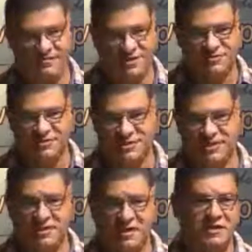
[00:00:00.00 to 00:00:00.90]
translation
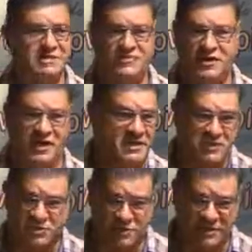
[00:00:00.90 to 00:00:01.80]
because it's very easy to
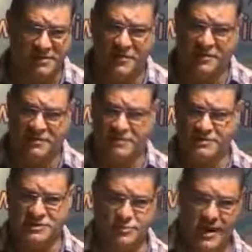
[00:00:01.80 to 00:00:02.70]
translate because there is no
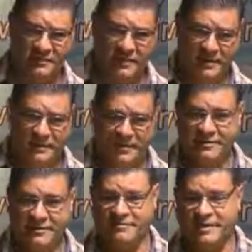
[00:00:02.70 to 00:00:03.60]
rhyme,
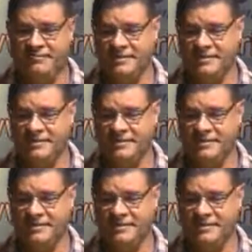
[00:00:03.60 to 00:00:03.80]
right?